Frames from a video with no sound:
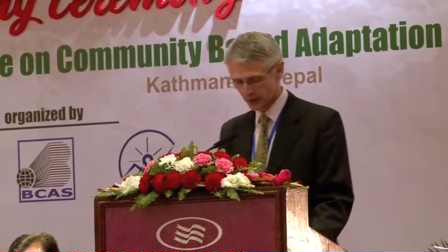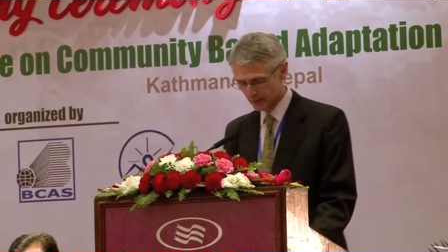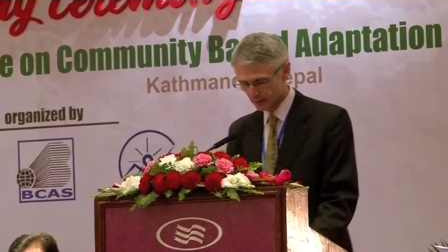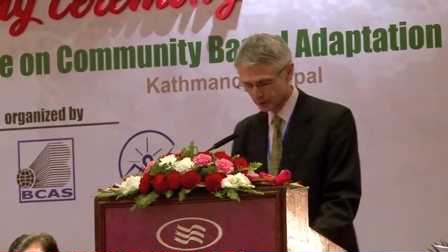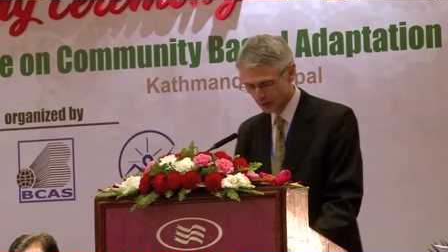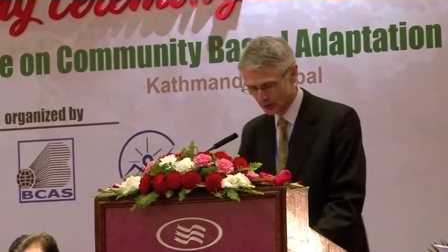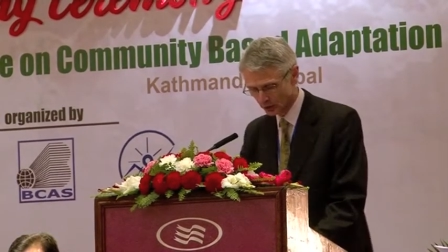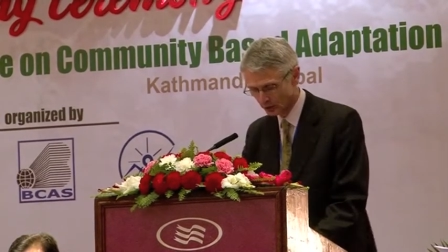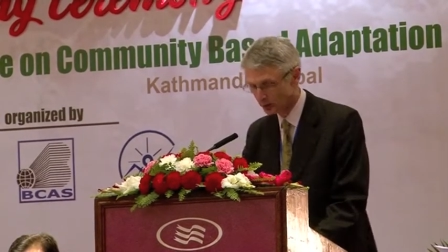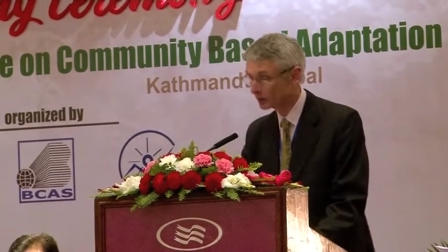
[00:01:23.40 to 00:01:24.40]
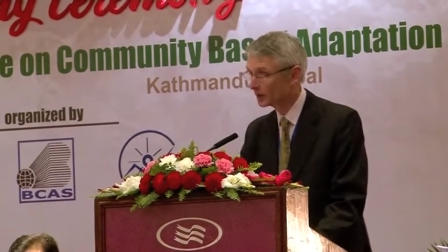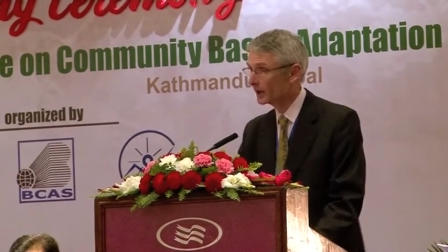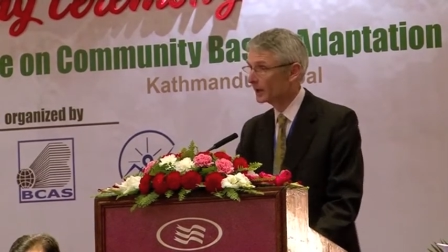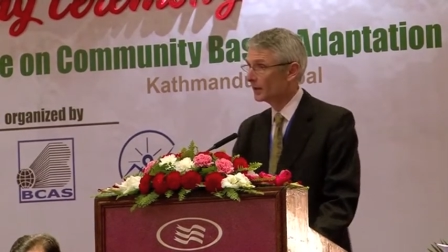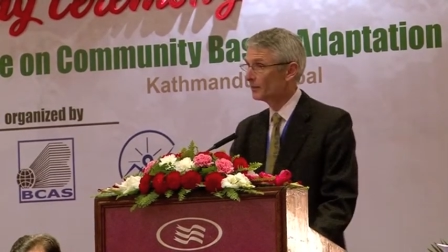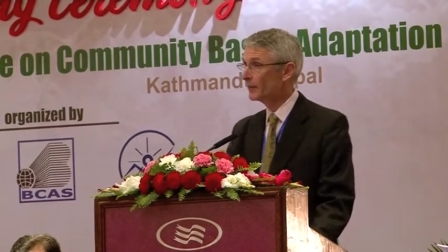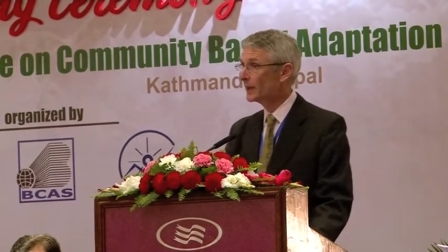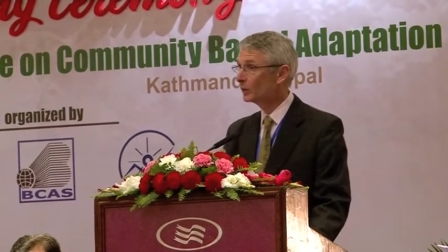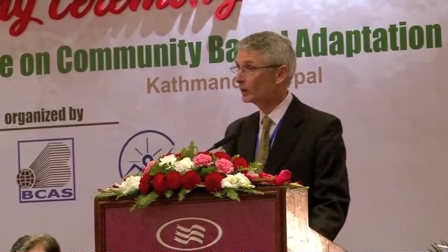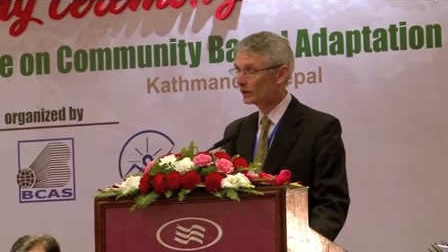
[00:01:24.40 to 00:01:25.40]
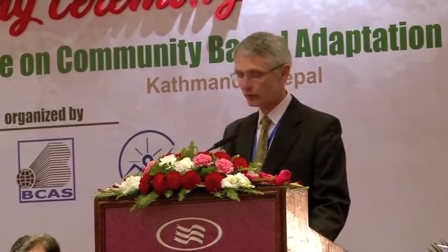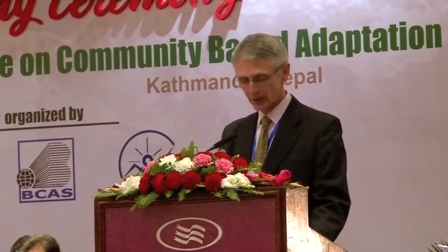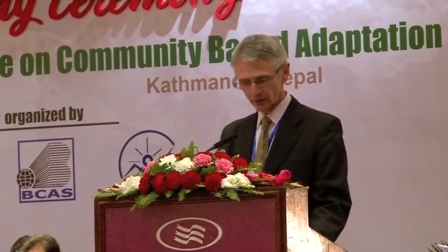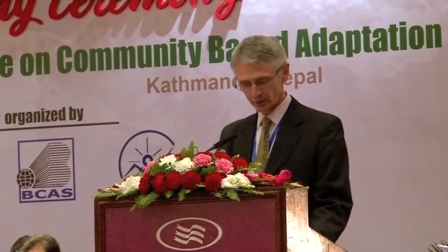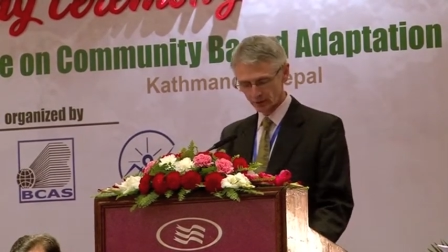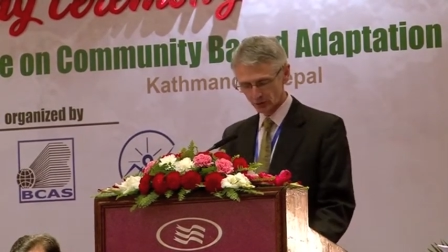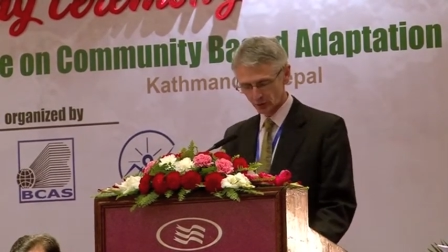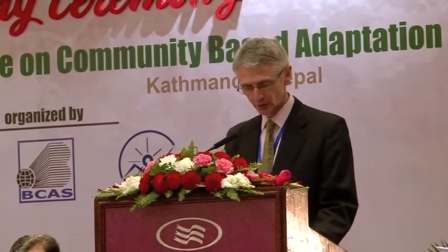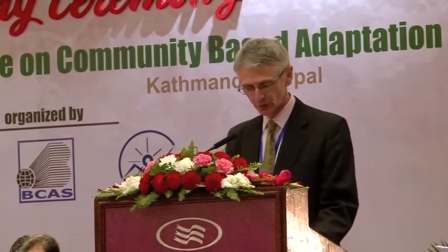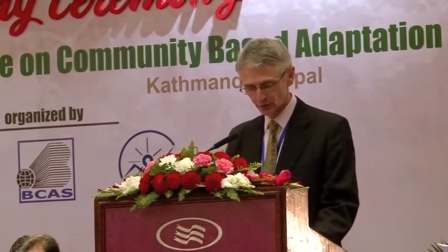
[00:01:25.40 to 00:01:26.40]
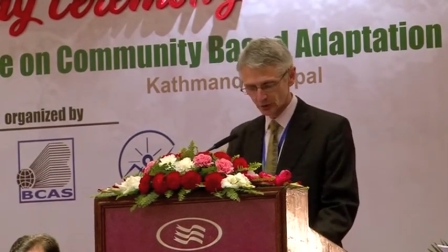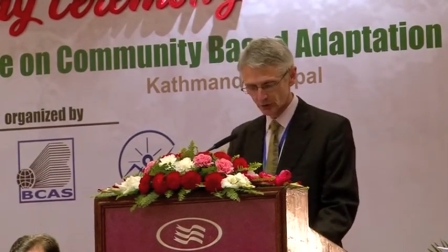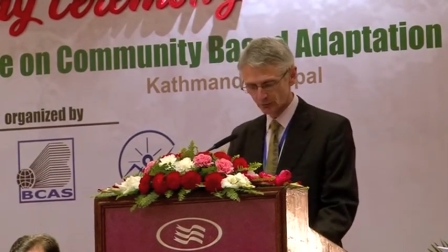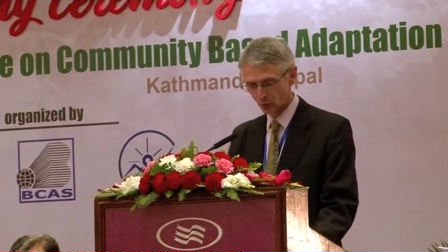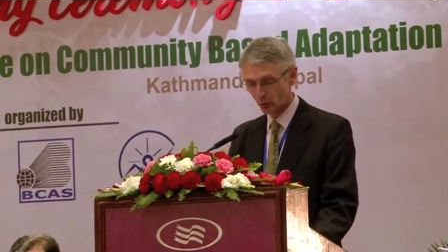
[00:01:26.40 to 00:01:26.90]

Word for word: on adaptation, many will agree that there is an opportunity for